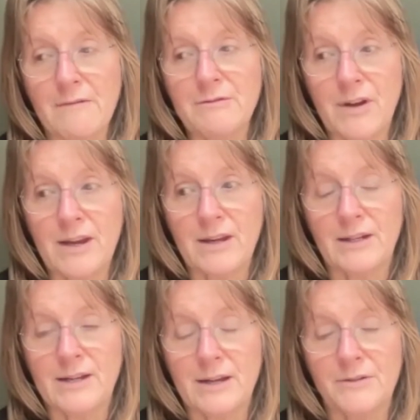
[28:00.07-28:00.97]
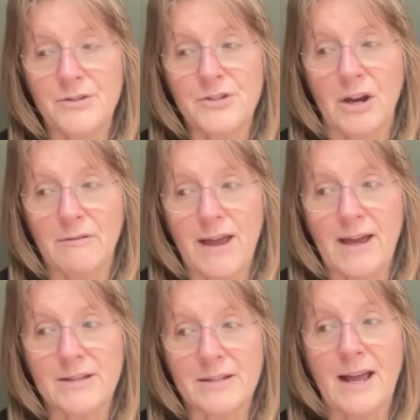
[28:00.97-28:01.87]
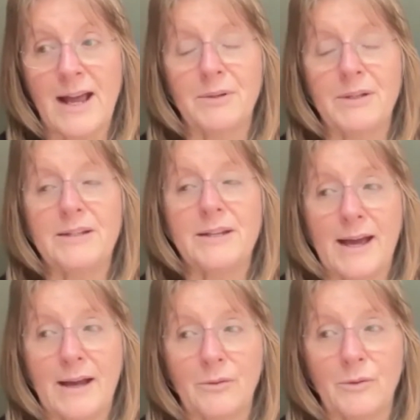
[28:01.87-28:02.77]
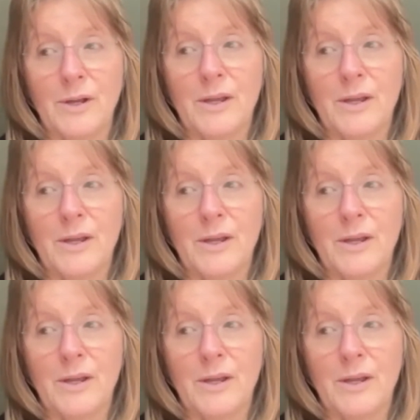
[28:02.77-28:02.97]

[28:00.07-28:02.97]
real and direct and happening now.